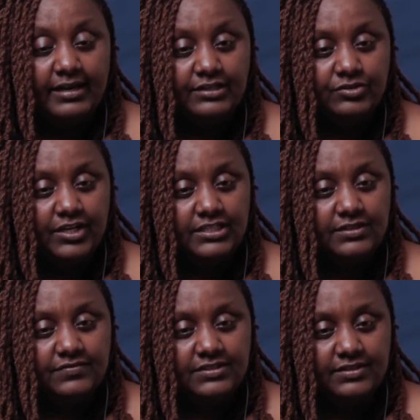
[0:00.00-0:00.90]

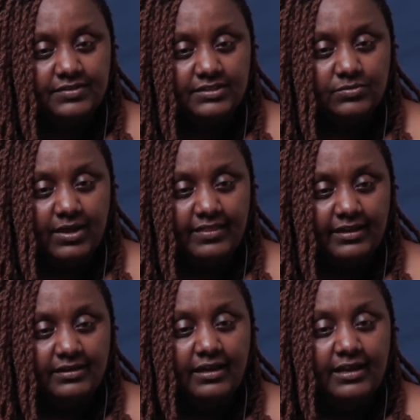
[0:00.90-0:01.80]
educative series where
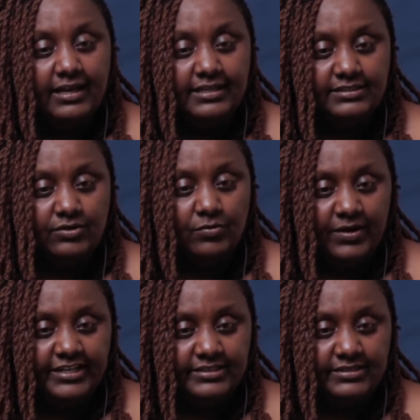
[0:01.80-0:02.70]
that, let's say on
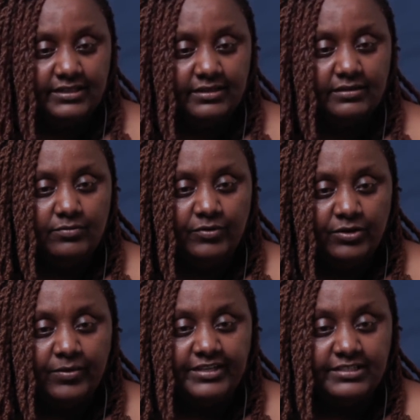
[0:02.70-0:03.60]
Wednesday, we
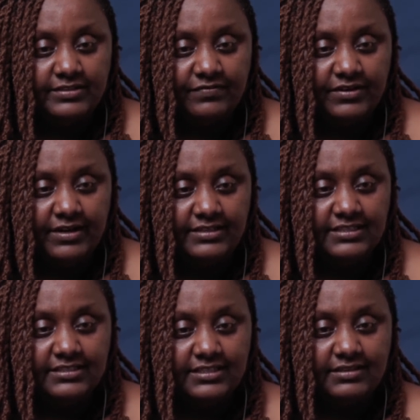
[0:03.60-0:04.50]
know NTV runs
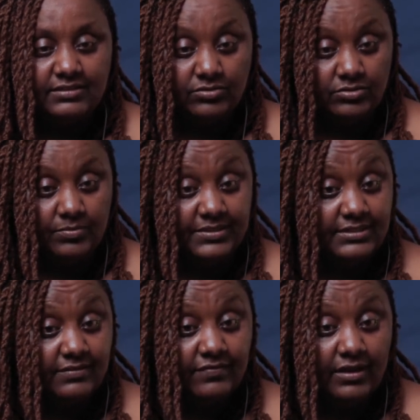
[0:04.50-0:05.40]
a series on
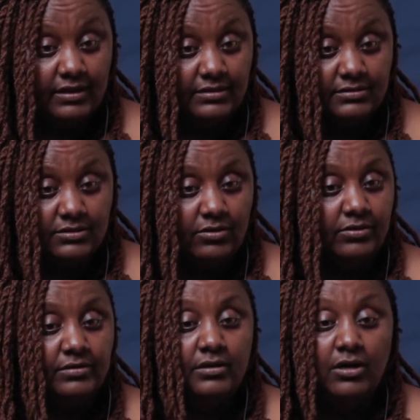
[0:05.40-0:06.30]
domestic violence
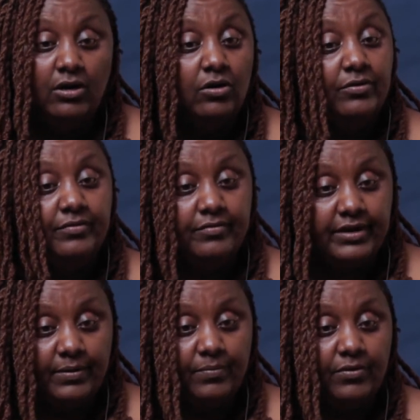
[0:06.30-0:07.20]
or on
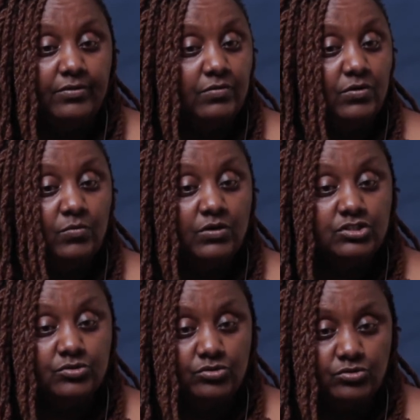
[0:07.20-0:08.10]
rape or on
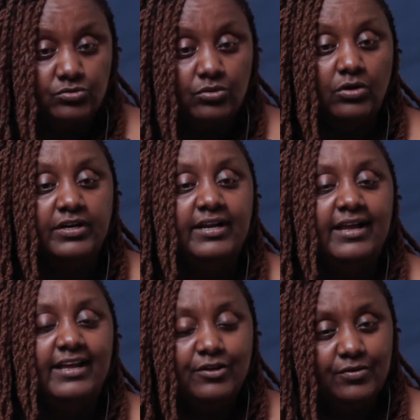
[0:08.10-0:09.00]
what to do, or,
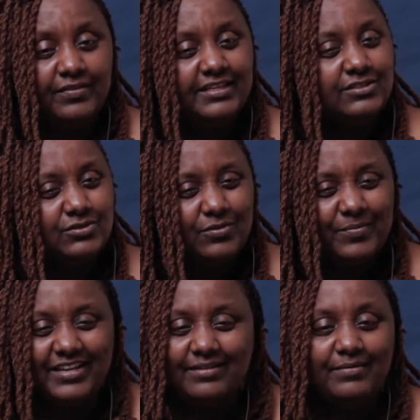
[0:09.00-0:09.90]
there's so many.